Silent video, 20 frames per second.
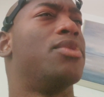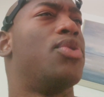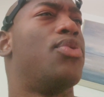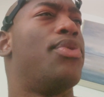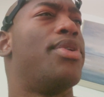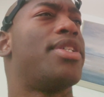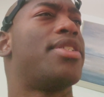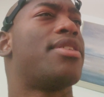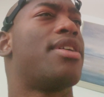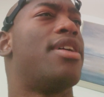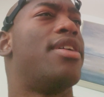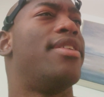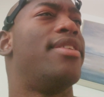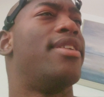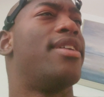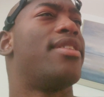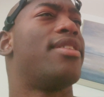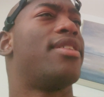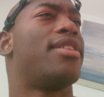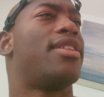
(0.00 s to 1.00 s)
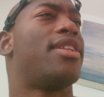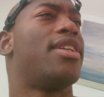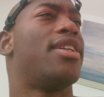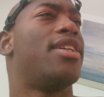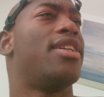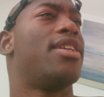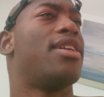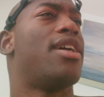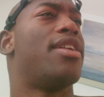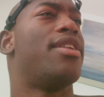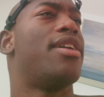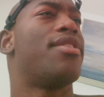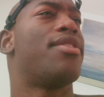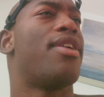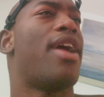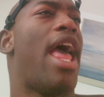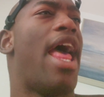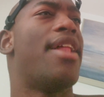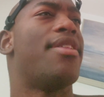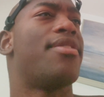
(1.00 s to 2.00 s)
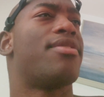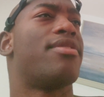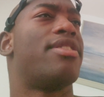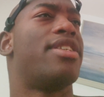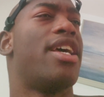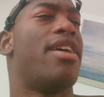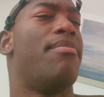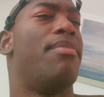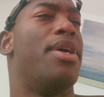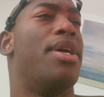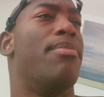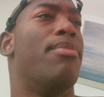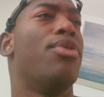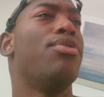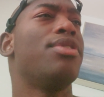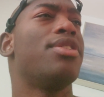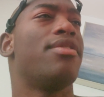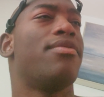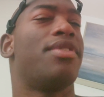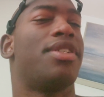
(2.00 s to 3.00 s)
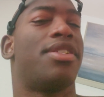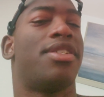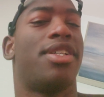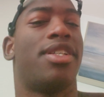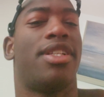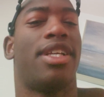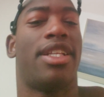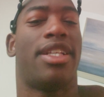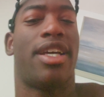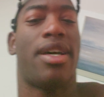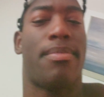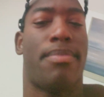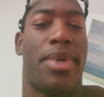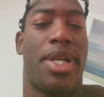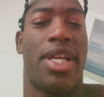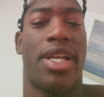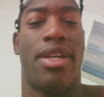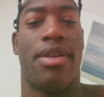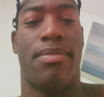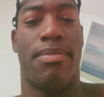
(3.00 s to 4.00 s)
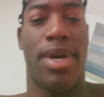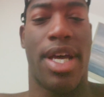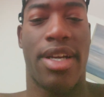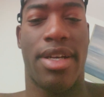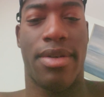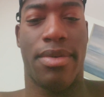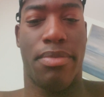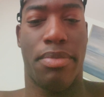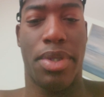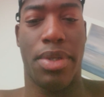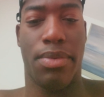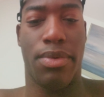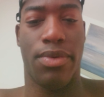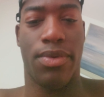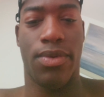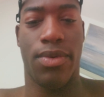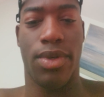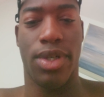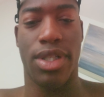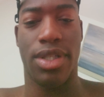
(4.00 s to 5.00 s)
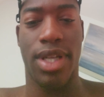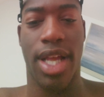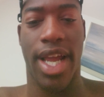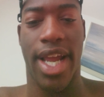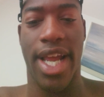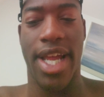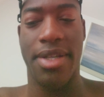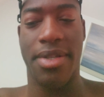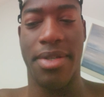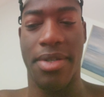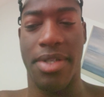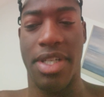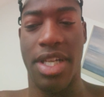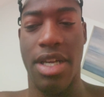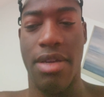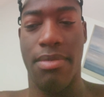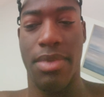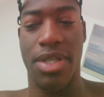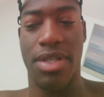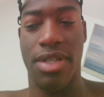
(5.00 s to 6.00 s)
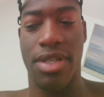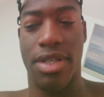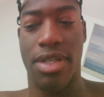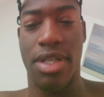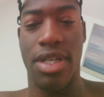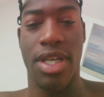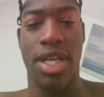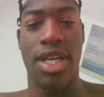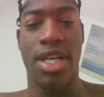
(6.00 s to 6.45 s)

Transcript: What's another thing? Another entertainment. Most of the shit that they're getting mad at the people for is like entertainment shit.